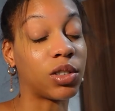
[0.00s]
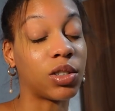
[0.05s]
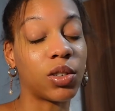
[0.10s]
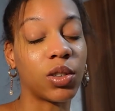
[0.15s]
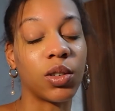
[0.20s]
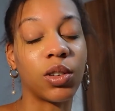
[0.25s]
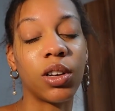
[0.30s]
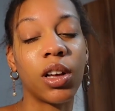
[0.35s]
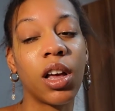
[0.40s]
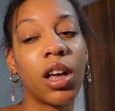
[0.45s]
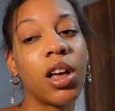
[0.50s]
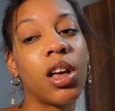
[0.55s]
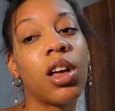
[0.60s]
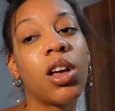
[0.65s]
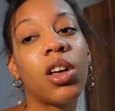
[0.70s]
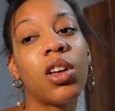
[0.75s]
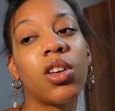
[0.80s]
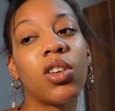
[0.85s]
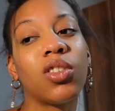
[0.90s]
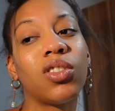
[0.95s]
So
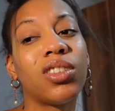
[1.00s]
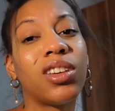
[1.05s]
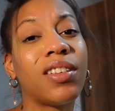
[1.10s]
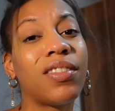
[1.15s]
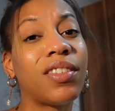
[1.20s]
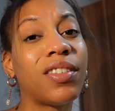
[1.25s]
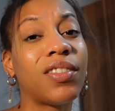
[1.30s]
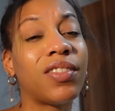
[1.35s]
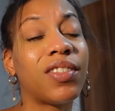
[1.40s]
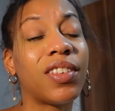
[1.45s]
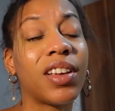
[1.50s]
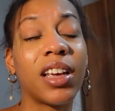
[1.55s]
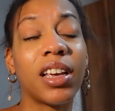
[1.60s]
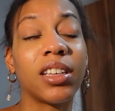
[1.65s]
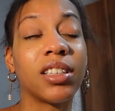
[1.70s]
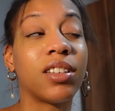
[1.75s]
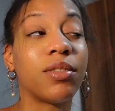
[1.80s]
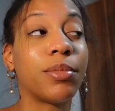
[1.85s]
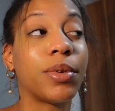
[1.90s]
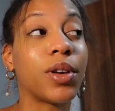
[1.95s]
different
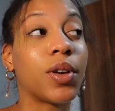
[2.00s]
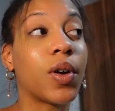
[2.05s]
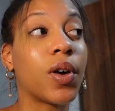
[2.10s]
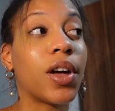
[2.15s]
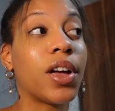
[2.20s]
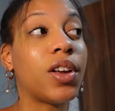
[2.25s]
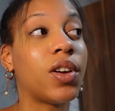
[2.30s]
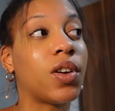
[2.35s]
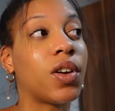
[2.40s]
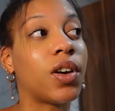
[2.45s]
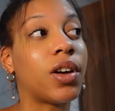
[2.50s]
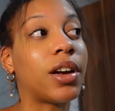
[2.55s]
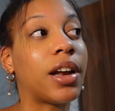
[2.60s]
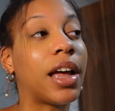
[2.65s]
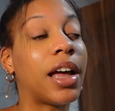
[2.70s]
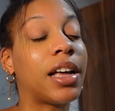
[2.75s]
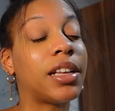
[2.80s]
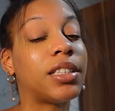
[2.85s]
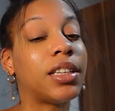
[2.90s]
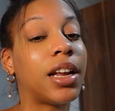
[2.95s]
things have been going on. I
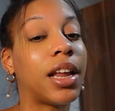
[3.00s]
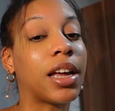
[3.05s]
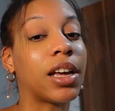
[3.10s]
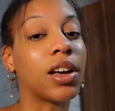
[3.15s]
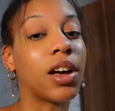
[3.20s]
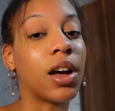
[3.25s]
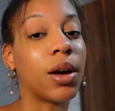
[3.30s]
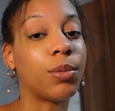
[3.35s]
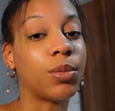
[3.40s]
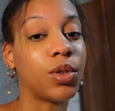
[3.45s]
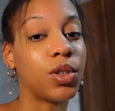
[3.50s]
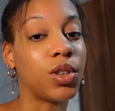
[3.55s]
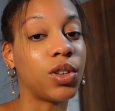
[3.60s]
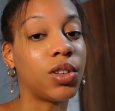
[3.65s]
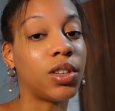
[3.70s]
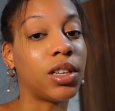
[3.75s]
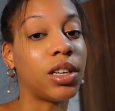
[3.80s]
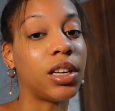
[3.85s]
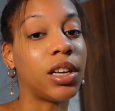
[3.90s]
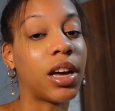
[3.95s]
had to like come to
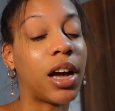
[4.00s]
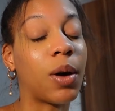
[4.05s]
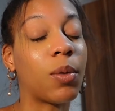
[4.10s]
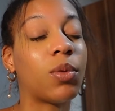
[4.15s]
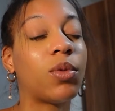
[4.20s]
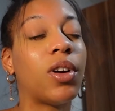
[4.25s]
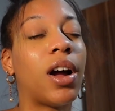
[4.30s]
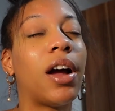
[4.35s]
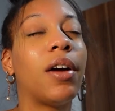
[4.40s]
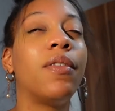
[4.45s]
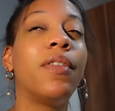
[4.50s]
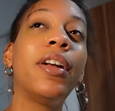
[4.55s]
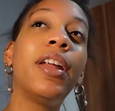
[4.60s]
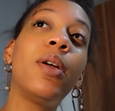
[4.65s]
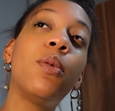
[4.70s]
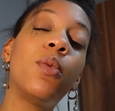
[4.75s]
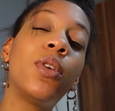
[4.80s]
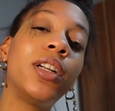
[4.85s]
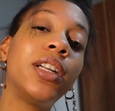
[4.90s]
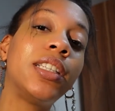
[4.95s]
uni. I
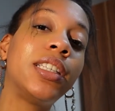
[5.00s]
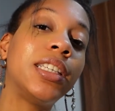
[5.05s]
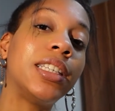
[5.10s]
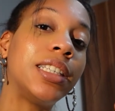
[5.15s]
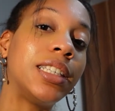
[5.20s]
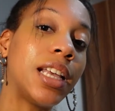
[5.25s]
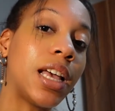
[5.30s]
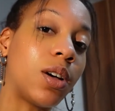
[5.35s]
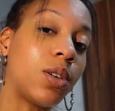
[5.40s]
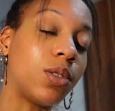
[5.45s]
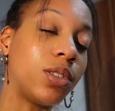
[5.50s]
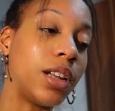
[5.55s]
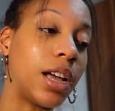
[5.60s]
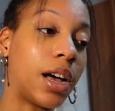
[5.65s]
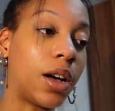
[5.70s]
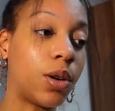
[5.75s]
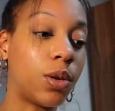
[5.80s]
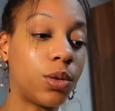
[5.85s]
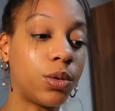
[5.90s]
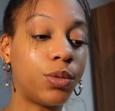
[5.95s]
really wanted to settle
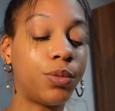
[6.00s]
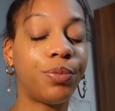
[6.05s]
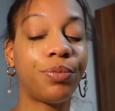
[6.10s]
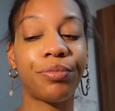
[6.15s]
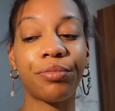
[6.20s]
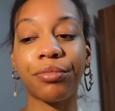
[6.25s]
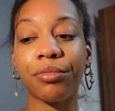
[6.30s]
down